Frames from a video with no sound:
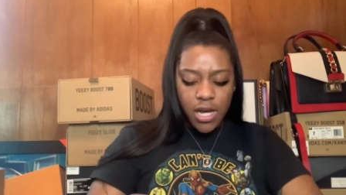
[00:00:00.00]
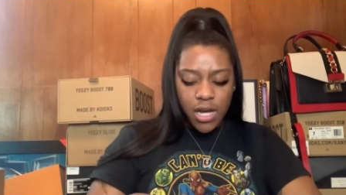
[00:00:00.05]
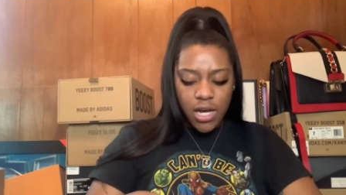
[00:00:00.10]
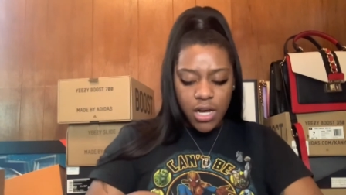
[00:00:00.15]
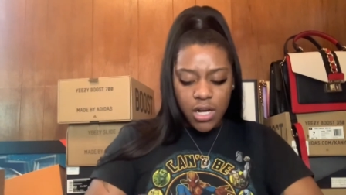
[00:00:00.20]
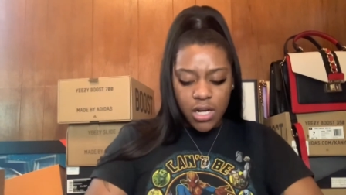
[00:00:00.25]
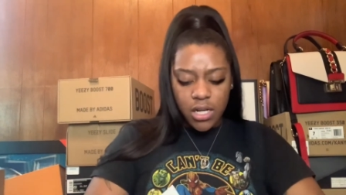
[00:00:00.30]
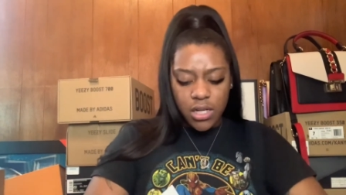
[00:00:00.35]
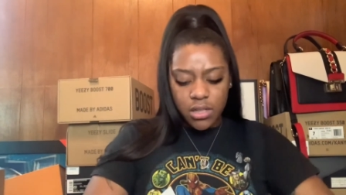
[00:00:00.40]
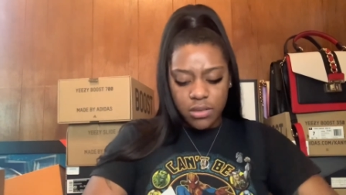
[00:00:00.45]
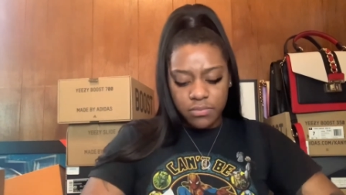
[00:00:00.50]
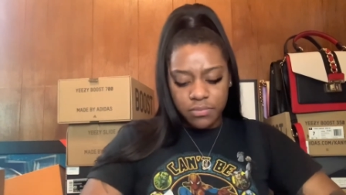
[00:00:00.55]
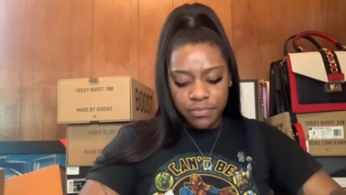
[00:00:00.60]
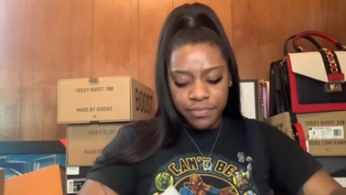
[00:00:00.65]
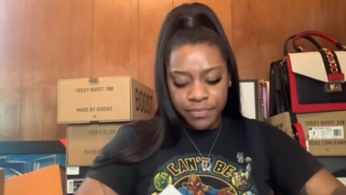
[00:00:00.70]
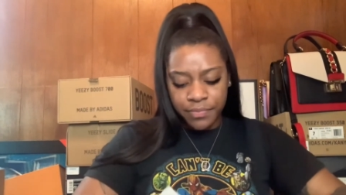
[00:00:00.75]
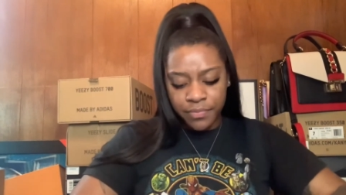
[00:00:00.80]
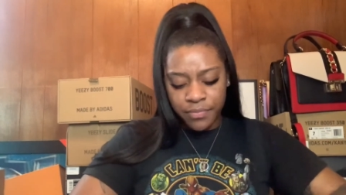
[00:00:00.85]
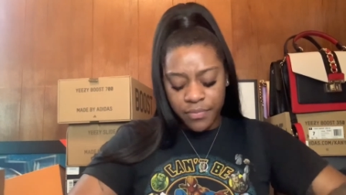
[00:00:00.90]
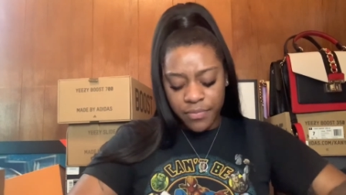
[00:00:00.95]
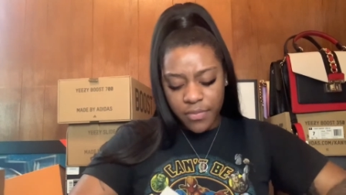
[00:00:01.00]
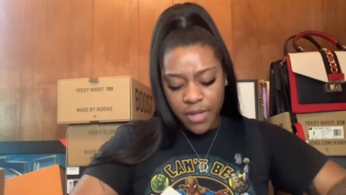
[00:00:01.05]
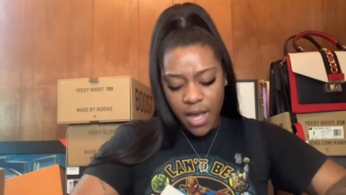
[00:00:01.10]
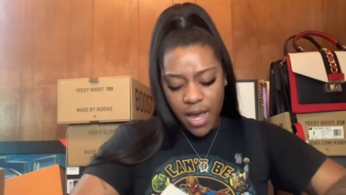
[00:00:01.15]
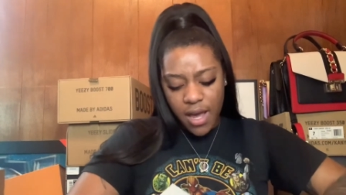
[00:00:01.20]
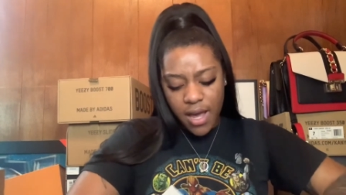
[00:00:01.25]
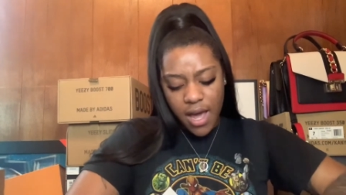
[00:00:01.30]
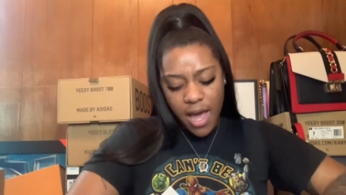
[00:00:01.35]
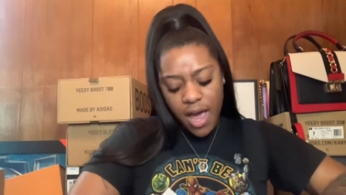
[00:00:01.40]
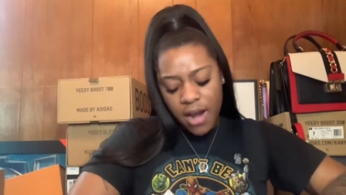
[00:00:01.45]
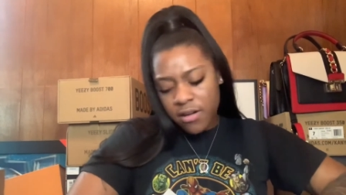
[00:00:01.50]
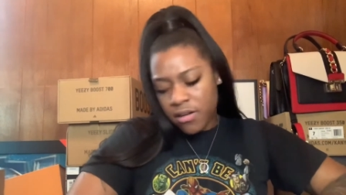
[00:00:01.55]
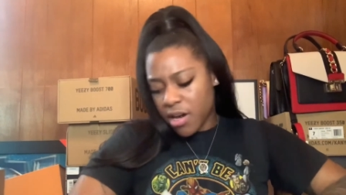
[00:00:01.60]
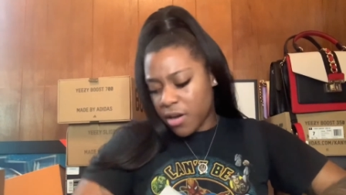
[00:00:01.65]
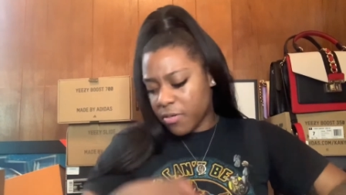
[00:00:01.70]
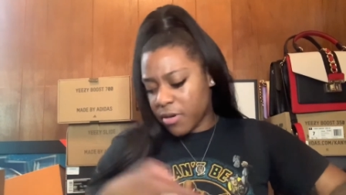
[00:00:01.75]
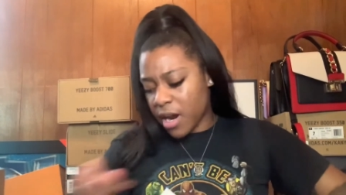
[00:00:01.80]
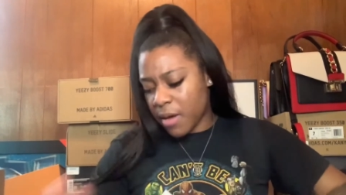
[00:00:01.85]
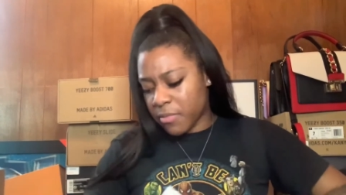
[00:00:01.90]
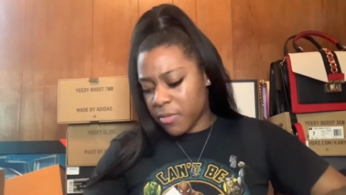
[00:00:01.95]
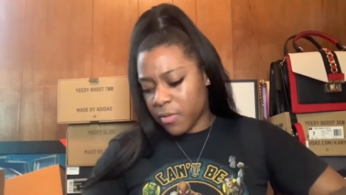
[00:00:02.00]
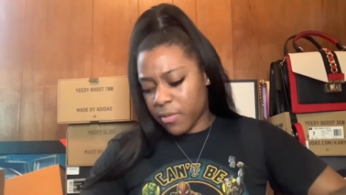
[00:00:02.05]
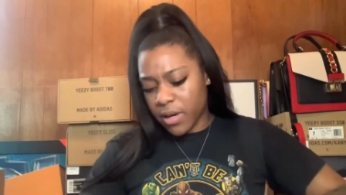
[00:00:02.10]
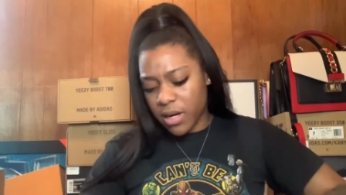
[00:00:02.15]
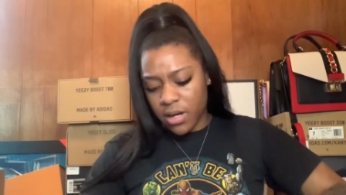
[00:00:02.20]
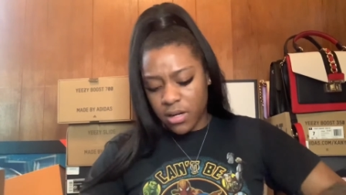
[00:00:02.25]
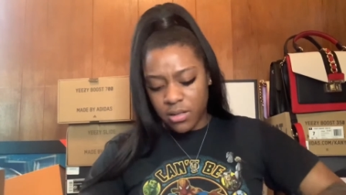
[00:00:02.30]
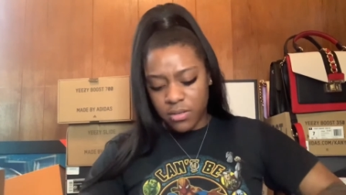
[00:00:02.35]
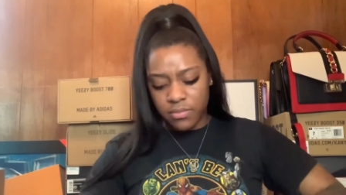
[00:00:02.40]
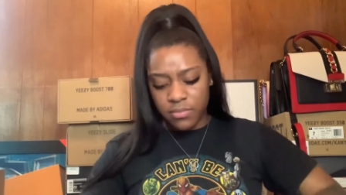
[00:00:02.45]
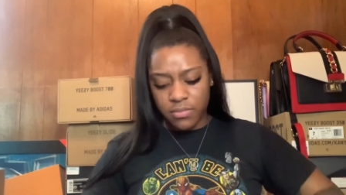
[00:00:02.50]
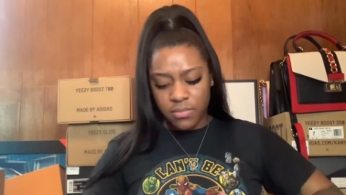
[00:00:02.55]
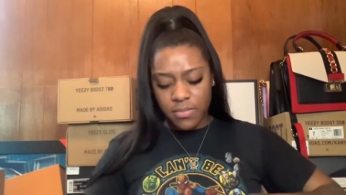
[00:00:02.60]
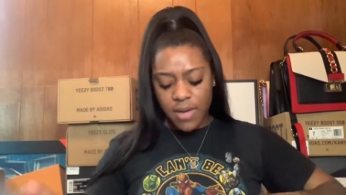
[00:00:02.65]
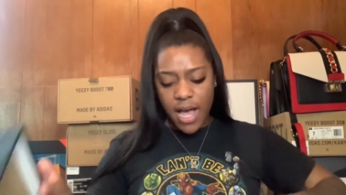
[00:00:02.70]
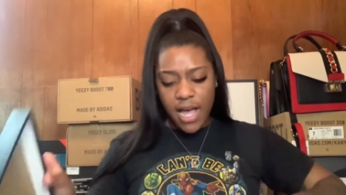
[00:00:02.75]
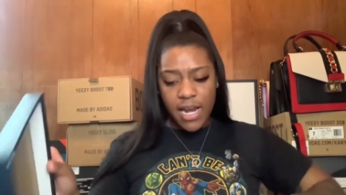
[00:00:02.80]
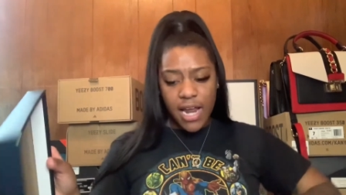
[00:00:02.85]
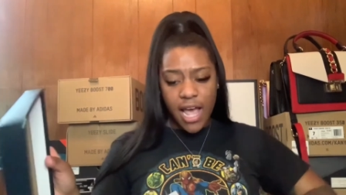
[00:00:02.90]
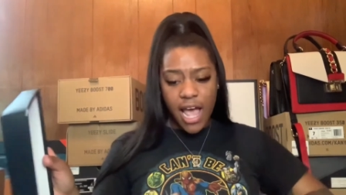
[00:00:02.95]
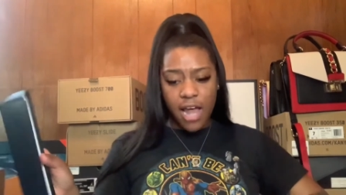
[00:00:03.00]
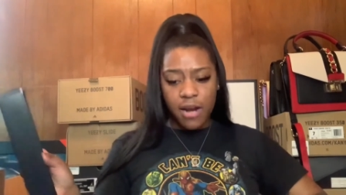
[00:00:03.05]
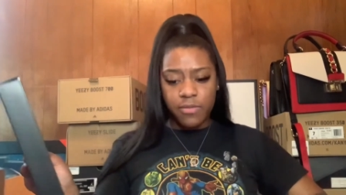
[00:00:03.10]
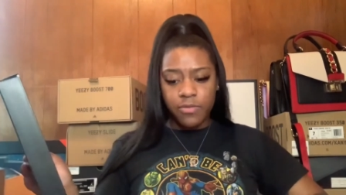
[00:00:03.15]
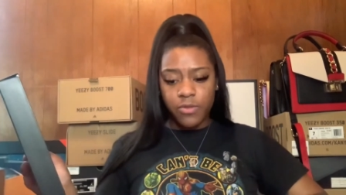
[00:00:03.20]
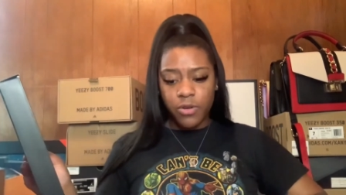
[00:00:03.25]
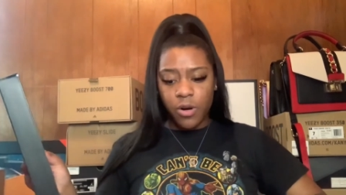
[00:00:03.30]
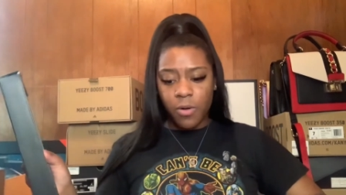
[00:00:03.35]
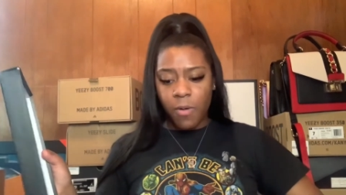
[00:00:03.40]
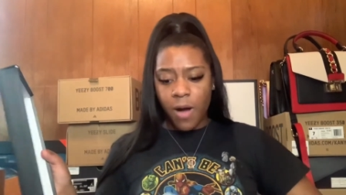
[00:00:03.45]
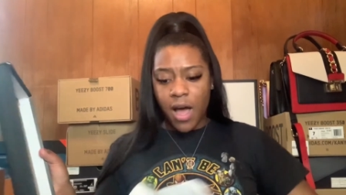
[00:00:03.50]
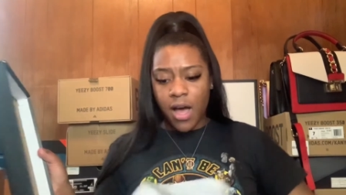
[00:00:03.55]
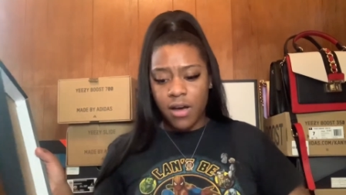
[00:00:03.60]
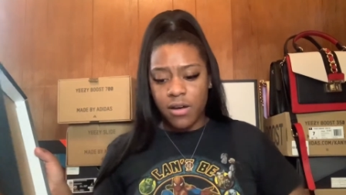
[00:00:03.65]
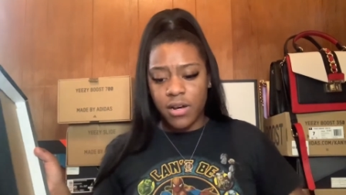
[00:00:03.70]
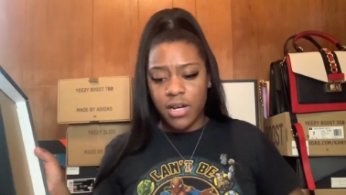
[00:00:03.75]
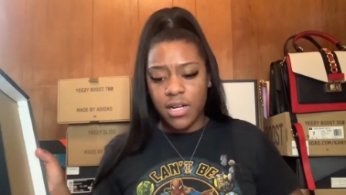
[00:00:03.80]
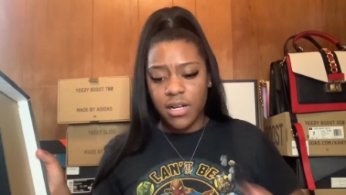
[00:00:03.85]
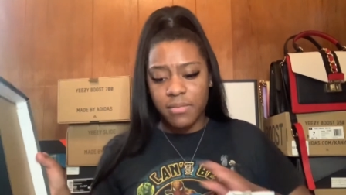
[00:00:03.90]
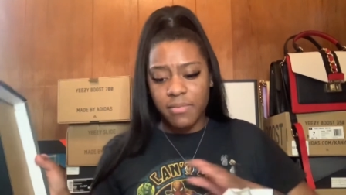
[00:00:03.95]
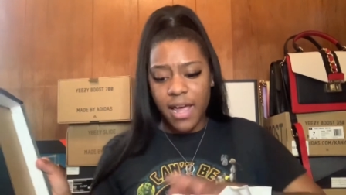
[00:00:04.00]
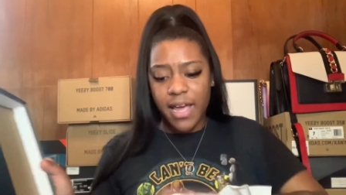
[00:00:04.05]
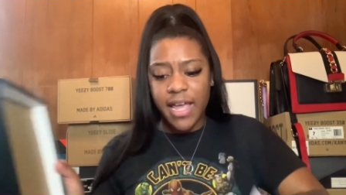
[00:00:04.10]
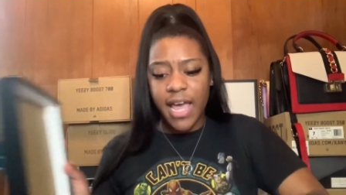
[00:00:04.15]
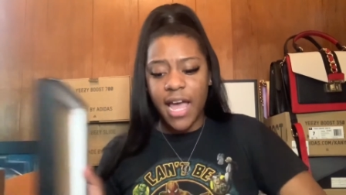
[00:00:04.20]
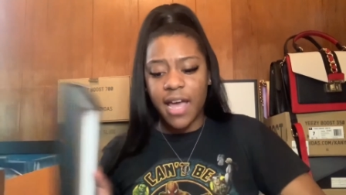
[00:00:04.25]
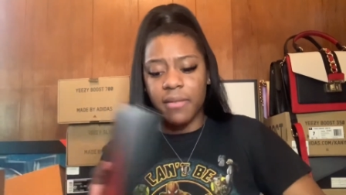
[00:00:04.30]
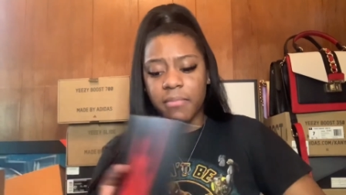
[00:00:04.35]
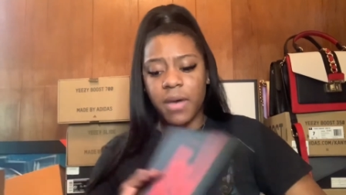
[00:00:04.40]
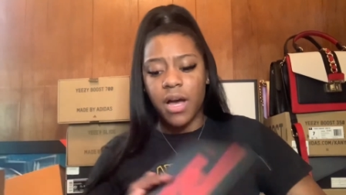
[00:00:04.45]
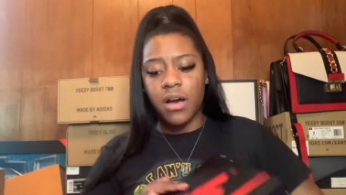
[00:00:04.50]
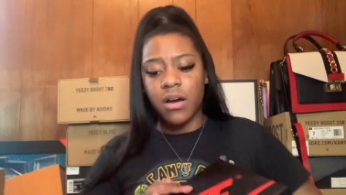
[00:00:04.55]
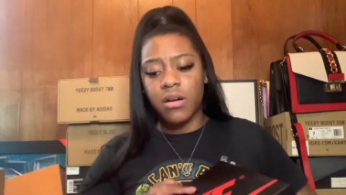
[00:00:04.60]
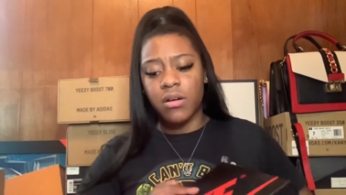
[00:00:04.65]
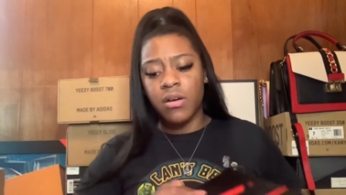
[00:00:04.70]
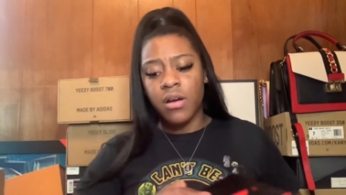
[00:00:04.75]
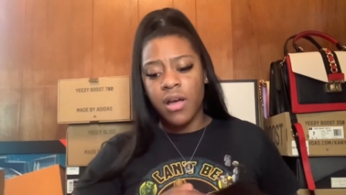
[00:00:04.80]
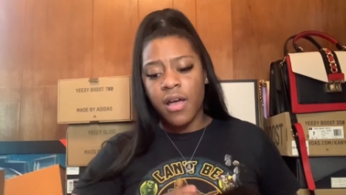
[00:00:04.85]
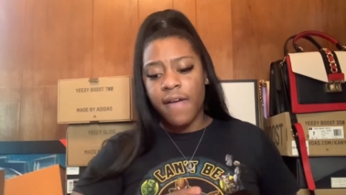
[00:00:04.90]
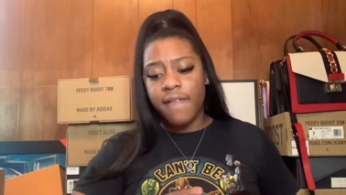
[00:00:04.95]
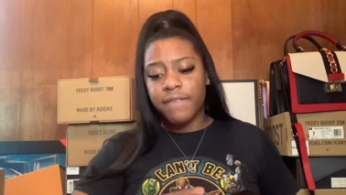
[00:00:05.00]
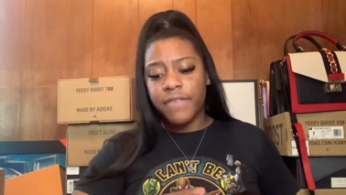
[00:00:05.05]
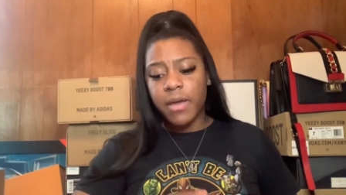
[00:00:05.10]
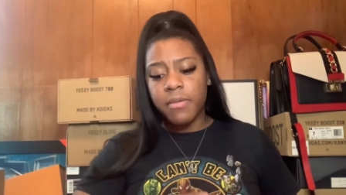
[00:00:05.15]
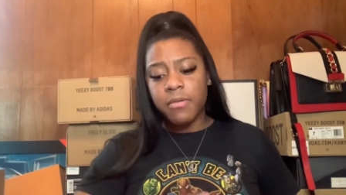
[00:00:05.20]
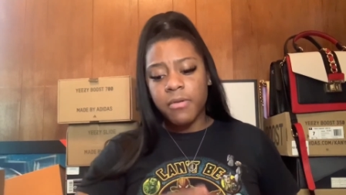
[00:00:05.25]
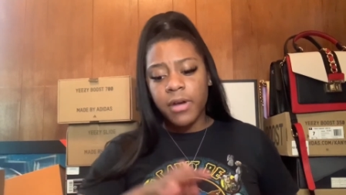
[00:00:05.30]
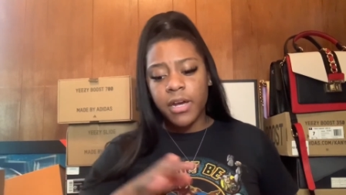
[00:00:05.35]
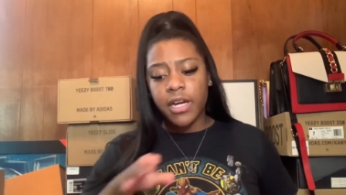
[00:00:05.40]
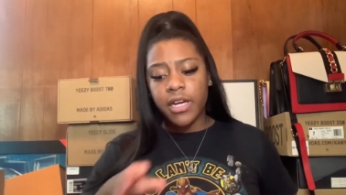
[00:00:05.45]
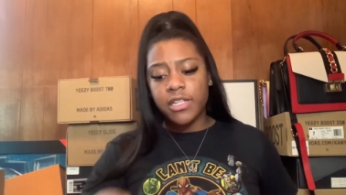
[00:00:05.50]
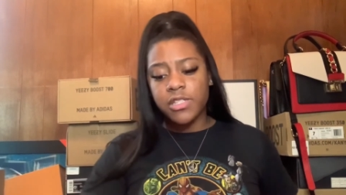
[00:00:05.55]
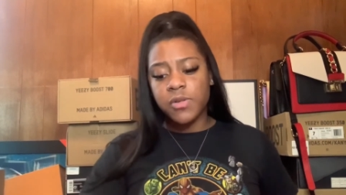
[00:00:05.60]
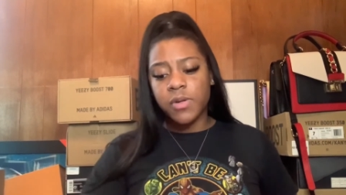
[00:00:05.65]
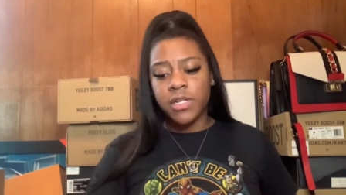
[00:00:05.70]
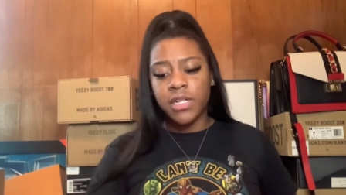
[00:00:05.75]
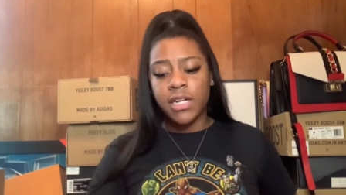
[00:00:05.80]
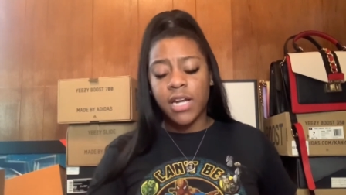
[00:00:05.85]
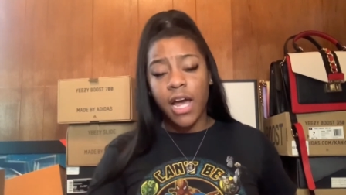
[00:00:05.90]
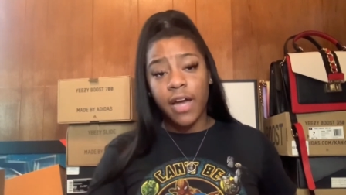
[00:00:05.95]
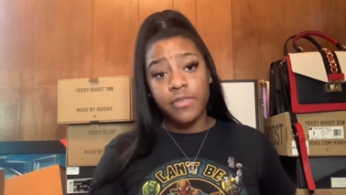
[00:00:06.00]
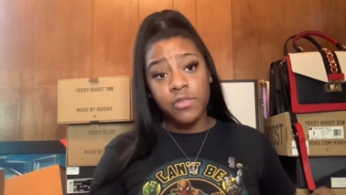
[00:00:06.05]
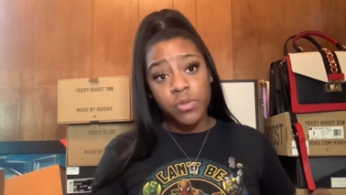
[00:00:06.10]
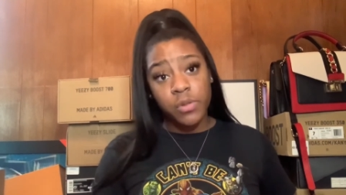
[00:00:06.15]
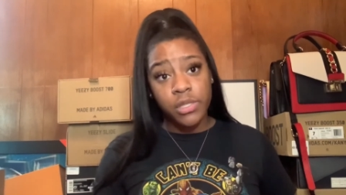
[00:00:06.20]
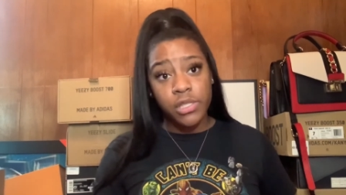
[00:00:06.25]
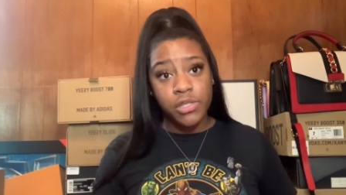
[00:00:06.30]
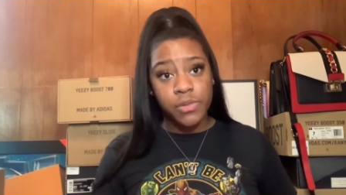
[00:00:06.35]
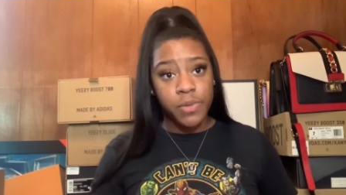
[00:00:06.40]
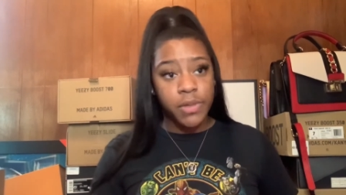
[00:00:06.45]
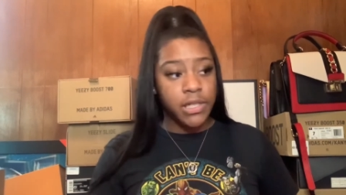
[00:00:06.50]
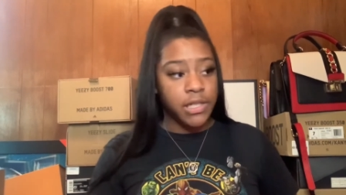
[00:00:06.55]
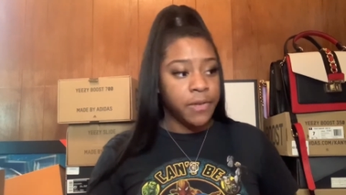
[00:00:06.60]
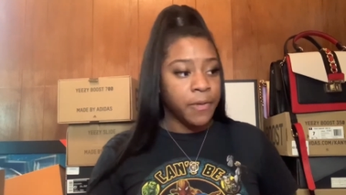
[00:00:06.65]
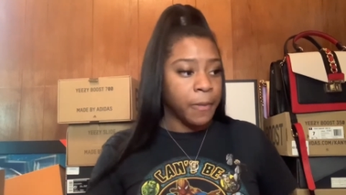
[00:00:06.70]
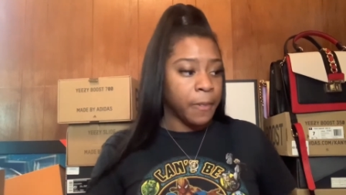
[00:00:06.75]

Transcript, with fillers: Um, and I don't know when I'm gonna wear them. I haven't had them for a while. Um, they came out February 29, 2020.